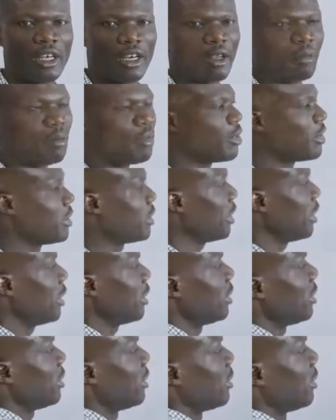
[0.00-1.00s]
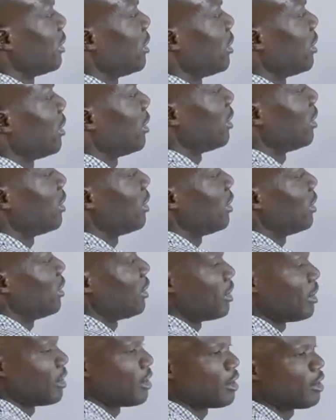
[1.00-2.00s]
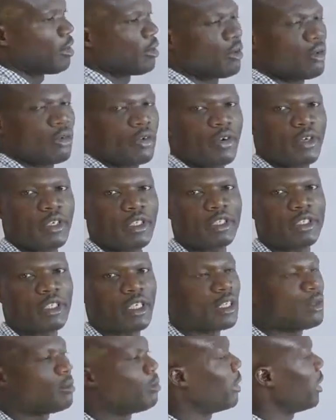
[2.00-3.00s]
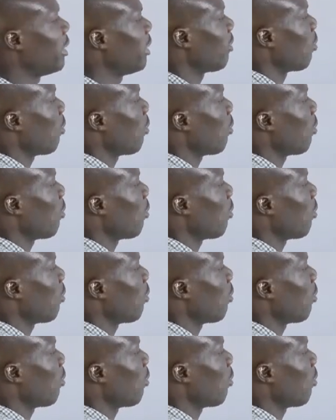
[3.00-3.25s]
represents? We start by